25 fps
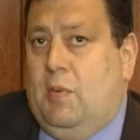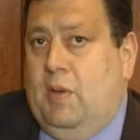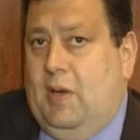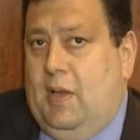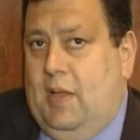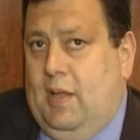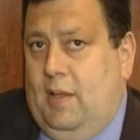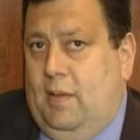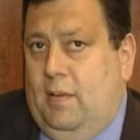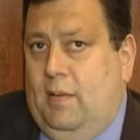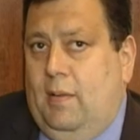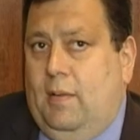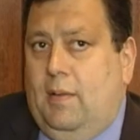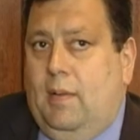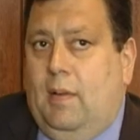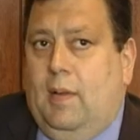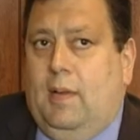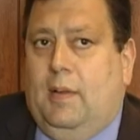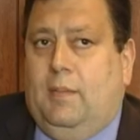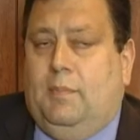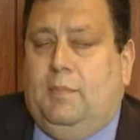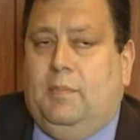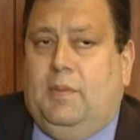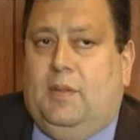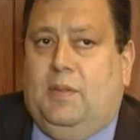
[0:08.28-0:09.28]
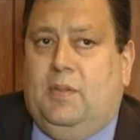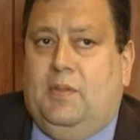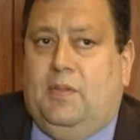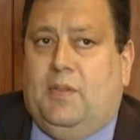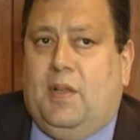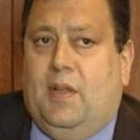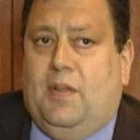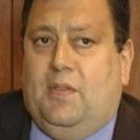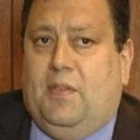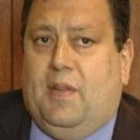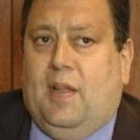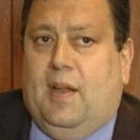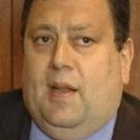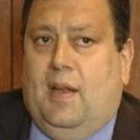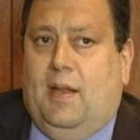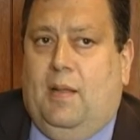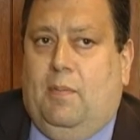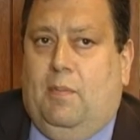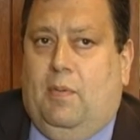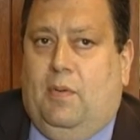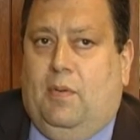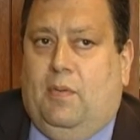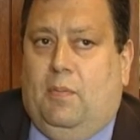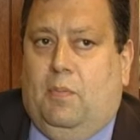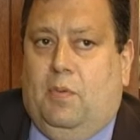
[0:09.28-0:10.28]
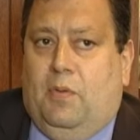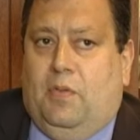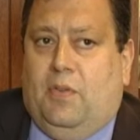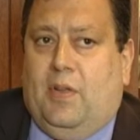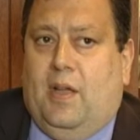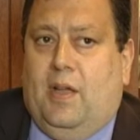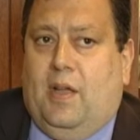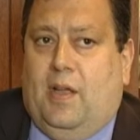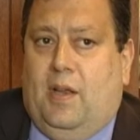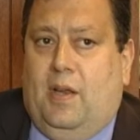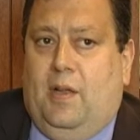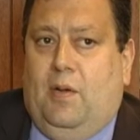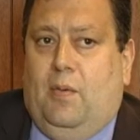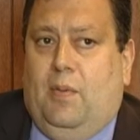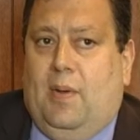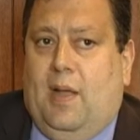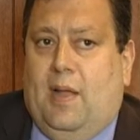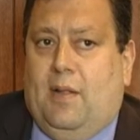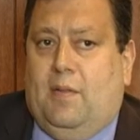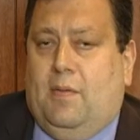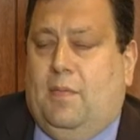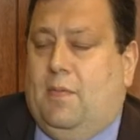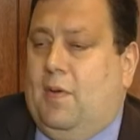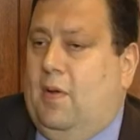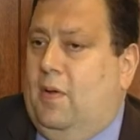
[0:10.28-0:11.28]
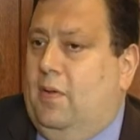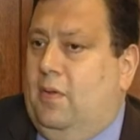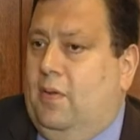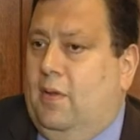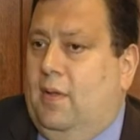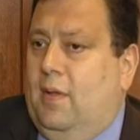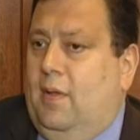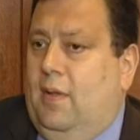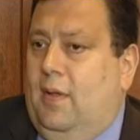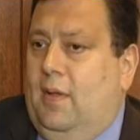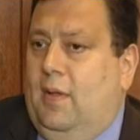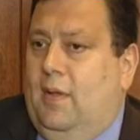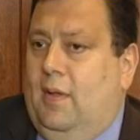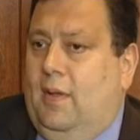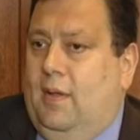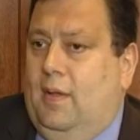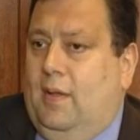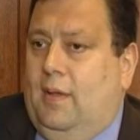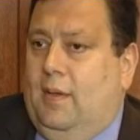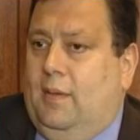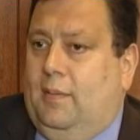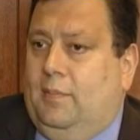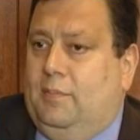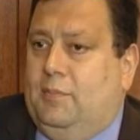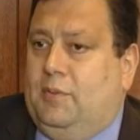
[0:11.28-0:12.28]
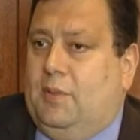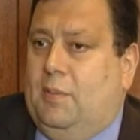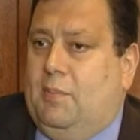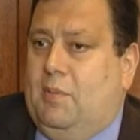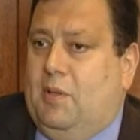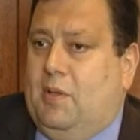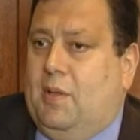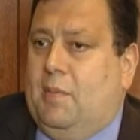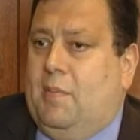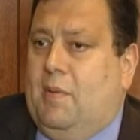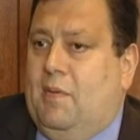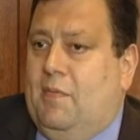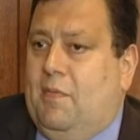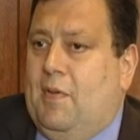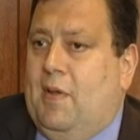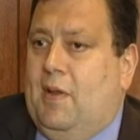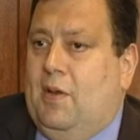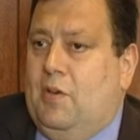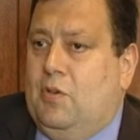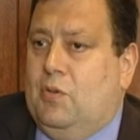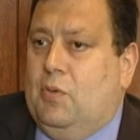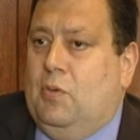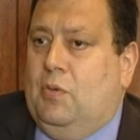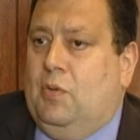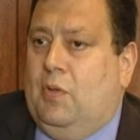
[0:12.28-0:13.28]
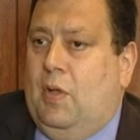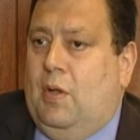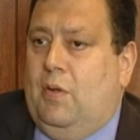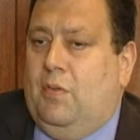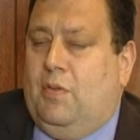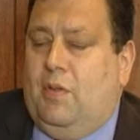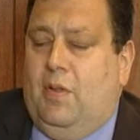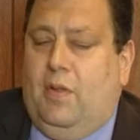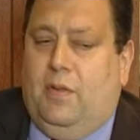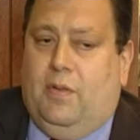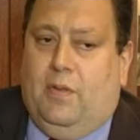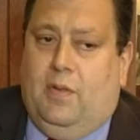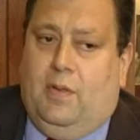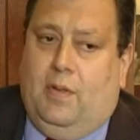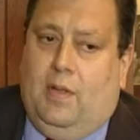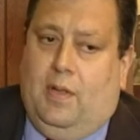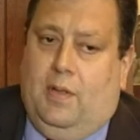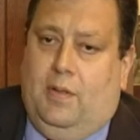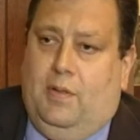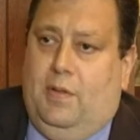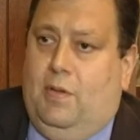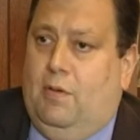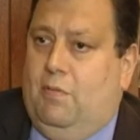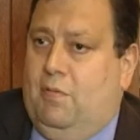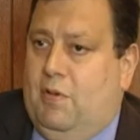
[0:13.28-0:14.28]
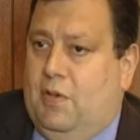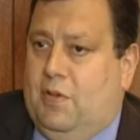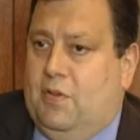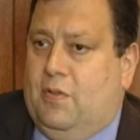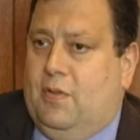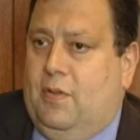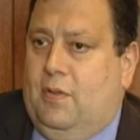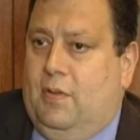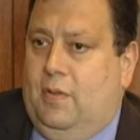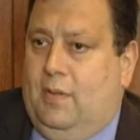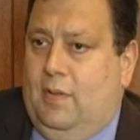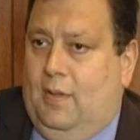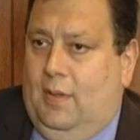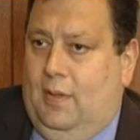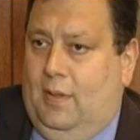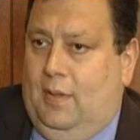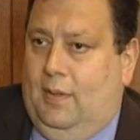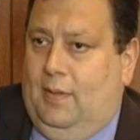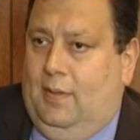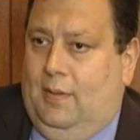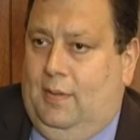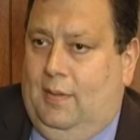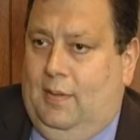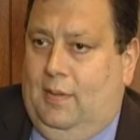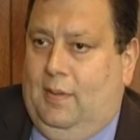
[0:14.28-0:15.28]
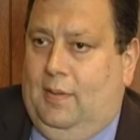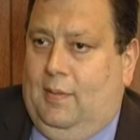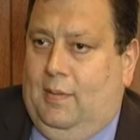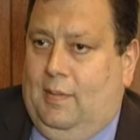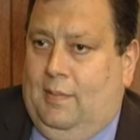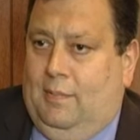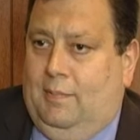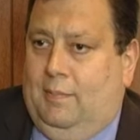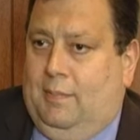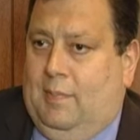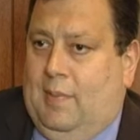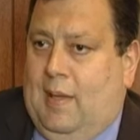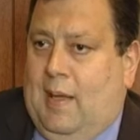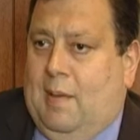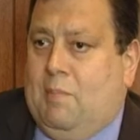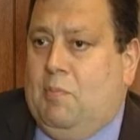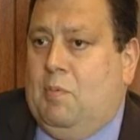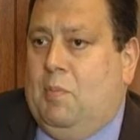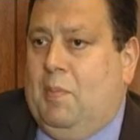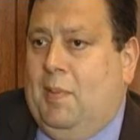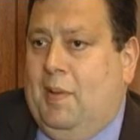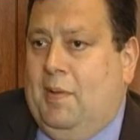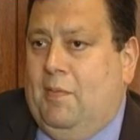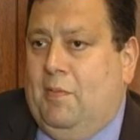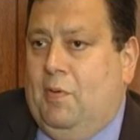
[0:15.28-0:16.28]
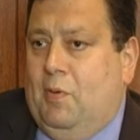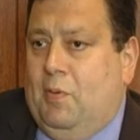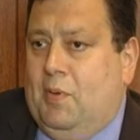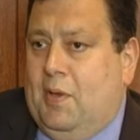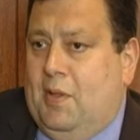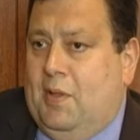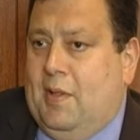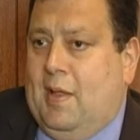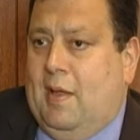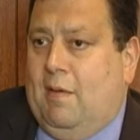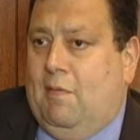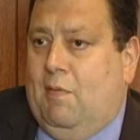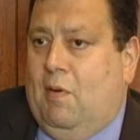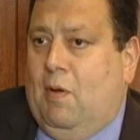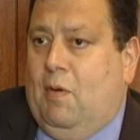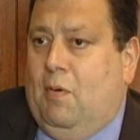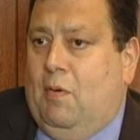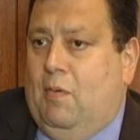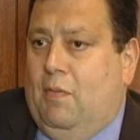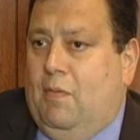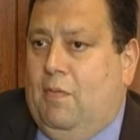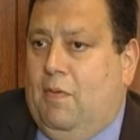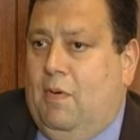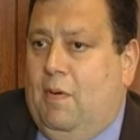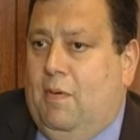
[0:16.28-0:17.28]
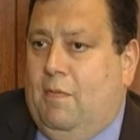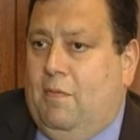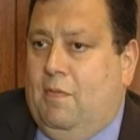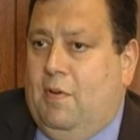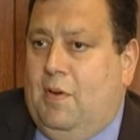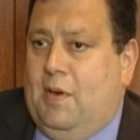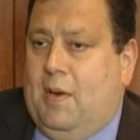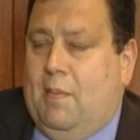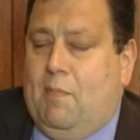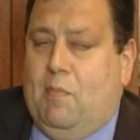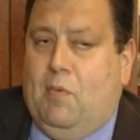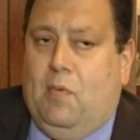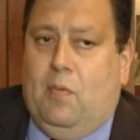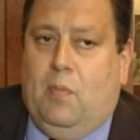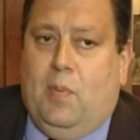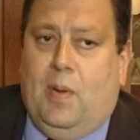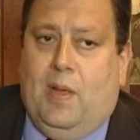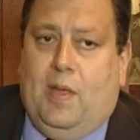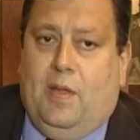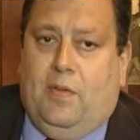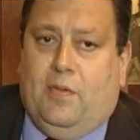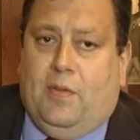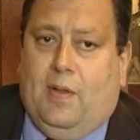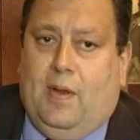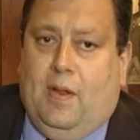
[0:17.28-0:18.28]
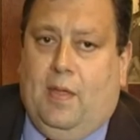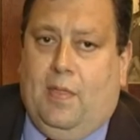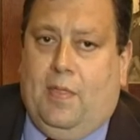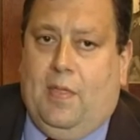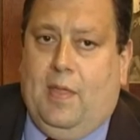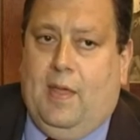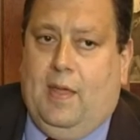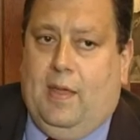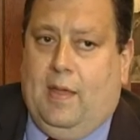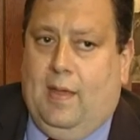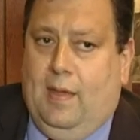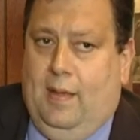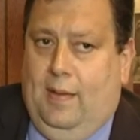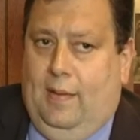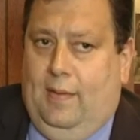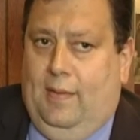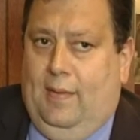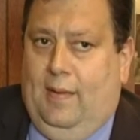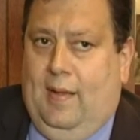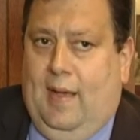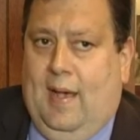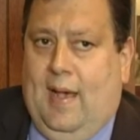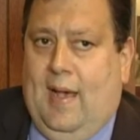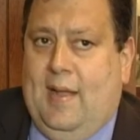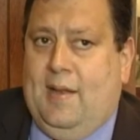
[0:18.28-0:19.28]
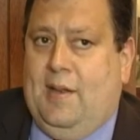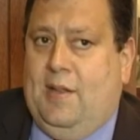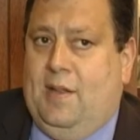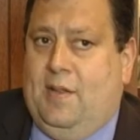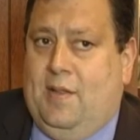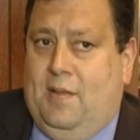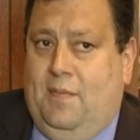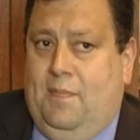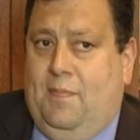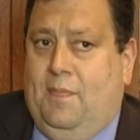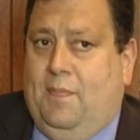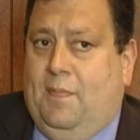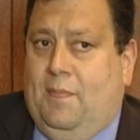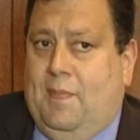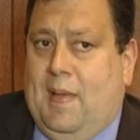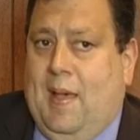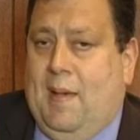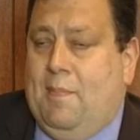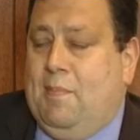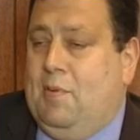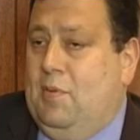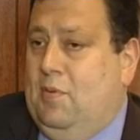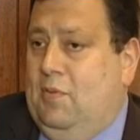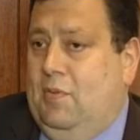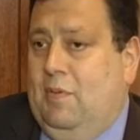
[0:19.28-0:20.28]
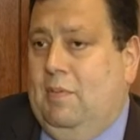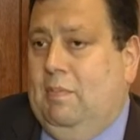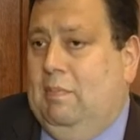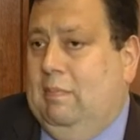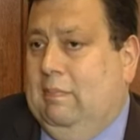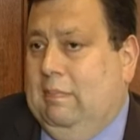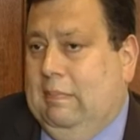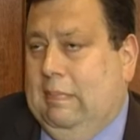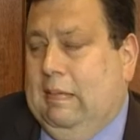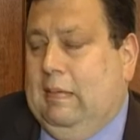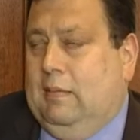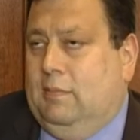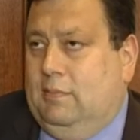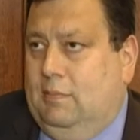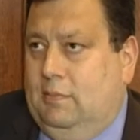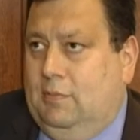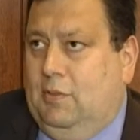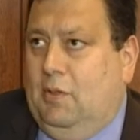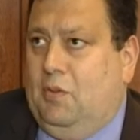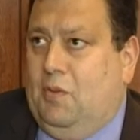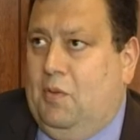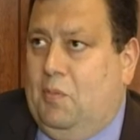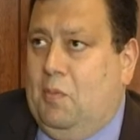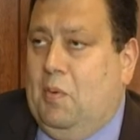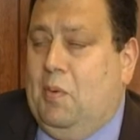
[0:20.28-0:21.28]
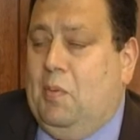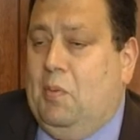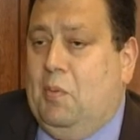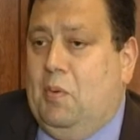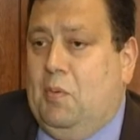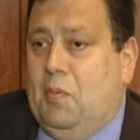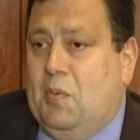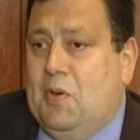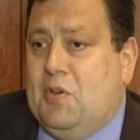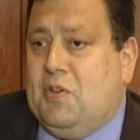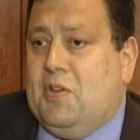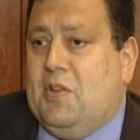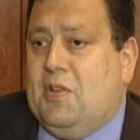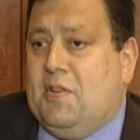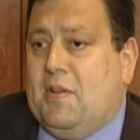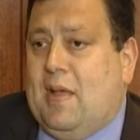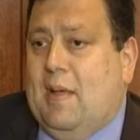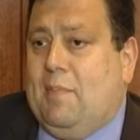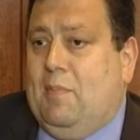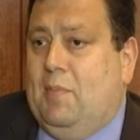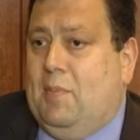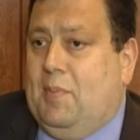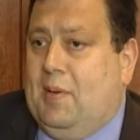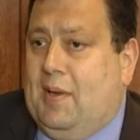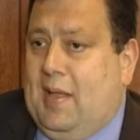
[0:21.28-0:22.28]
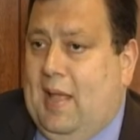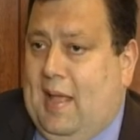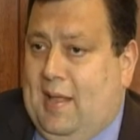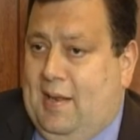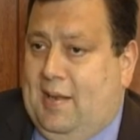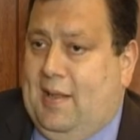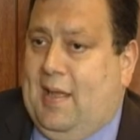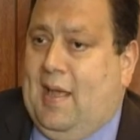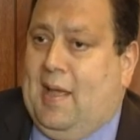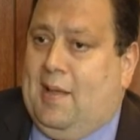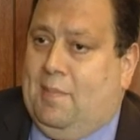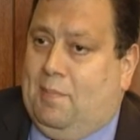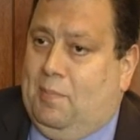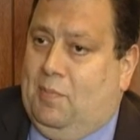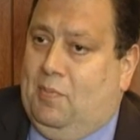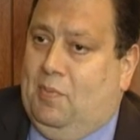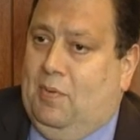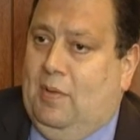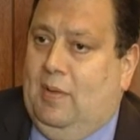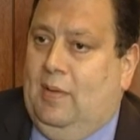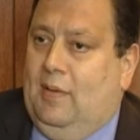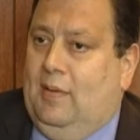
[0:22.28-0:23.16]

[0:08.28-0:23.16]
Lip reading: when Ian, as you say, sadly was taken ill, we had to find somebody to come in fairly short notice, and Neil Richardson admirably filled in that role for a number of weeks. And I think, had it have happened, well, not that we would have wished it to happen, but had it happened,